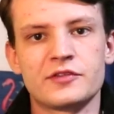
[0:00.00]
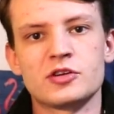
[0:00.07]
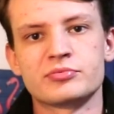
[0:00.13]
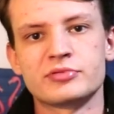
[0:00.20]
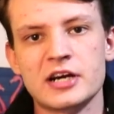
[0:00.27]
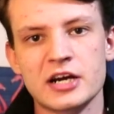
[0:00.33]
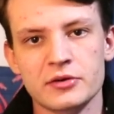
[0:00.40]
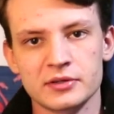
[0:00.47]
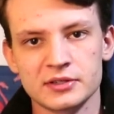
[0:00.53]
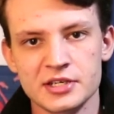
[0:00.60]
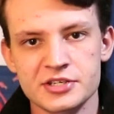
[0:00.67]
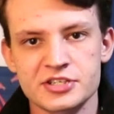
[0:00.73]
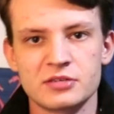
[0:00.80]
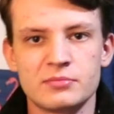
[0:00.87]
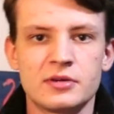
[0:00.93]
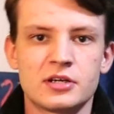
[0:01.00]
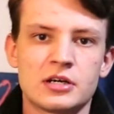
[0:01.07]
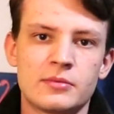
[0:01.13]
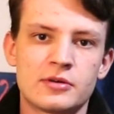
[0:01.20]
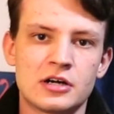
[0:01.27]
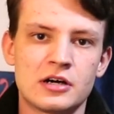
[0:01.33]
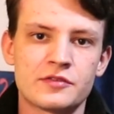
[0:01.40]
If you're prior enlisted and
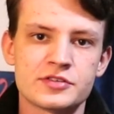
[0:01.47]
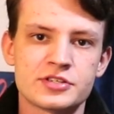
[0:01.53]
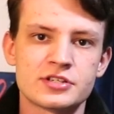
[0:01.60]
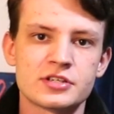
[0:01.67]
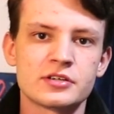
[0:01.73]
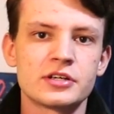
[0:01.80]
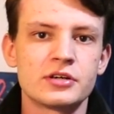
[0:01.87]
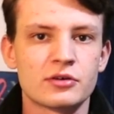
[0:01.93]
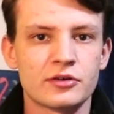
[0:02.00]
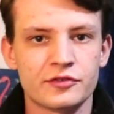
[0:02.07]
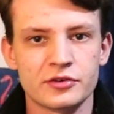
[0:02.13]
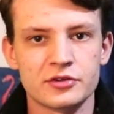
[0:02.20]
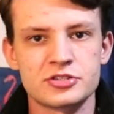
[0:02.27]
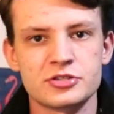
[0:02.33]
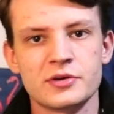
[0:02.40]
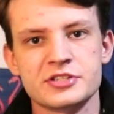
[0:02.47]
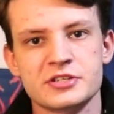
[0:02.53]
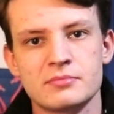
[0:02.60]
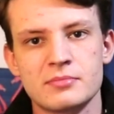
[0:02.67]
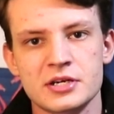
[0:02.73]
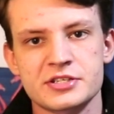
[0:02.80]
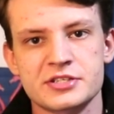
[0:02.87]
become an officer, you're referred to as a
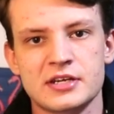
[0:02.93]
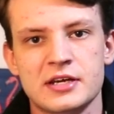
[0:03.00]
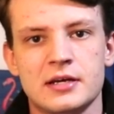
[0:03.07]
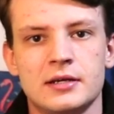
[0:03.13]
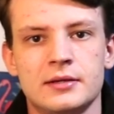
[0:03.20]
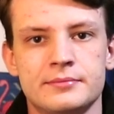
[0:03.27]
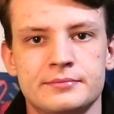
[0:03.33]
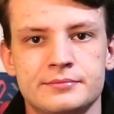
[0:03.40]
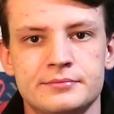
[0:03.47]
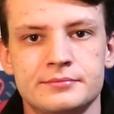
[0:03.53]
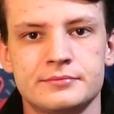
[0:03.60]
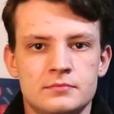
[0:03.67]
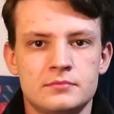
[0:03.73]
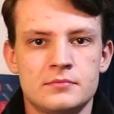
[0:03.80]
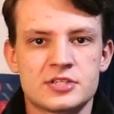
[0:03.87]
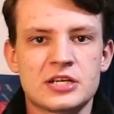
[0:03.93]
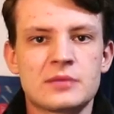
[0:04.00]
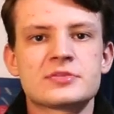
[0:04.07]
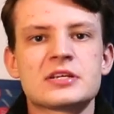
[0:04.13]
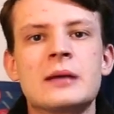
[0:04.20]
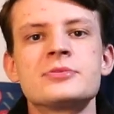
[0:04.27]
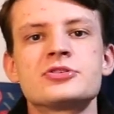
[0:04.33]
Mustang.
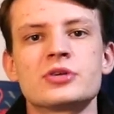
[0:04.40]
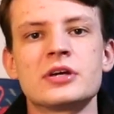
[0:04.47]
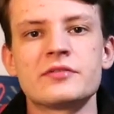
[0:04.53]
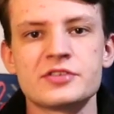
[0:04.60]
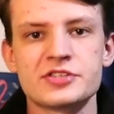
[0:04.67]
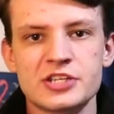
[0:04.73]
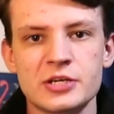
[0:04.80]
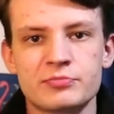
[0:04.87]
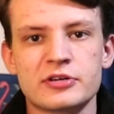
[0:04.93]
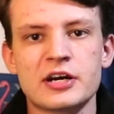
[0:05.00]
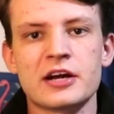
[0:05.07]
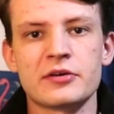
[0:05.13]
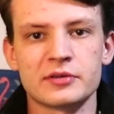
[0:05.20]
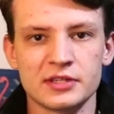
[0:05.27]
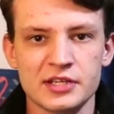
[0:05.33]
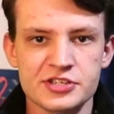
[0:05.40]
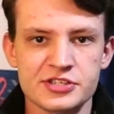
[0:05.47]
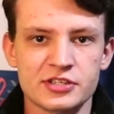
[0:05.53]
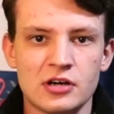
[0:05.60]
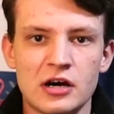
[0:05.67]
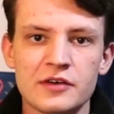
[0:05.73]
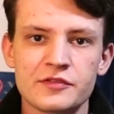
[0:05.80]
Sometimes you even see prior
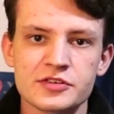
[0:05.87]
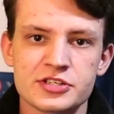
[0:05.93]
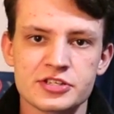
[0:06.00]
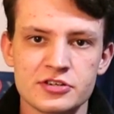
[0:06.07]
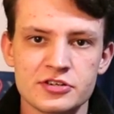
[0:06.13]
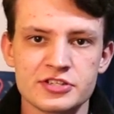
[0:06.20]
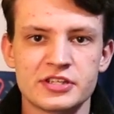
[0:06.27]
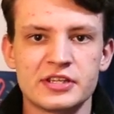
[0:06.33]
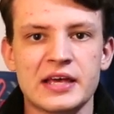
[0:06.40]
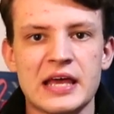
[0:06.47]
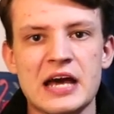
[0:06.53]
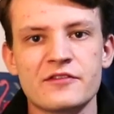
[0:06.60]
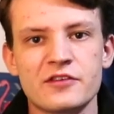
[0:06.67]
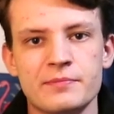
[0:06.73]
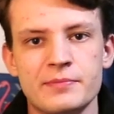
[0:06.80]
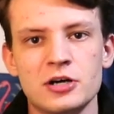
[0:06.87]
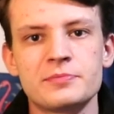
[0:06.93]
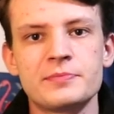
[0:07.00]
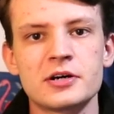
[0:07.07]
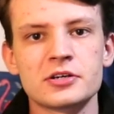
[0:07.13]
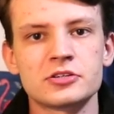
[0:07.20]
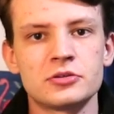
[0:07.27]
enlisted officers and they have a belt
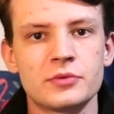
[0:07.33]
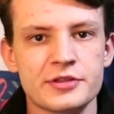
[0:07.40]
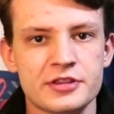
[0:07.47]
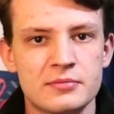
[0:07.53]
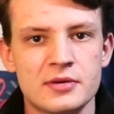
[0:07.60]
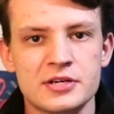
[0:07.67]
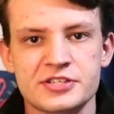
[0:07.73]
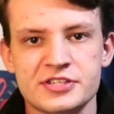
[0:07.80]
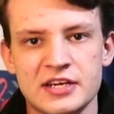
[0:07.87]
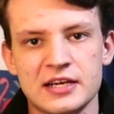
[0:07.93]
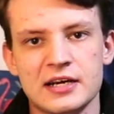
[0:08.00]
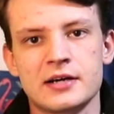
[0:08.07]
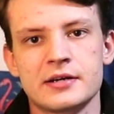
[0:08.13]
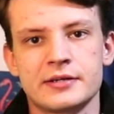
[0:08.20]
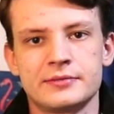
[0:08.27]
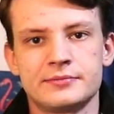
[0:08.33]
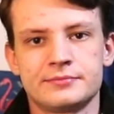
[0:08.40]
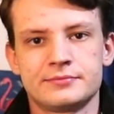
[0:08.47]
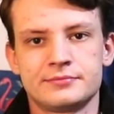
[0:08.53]
buckle with a Mustang on it.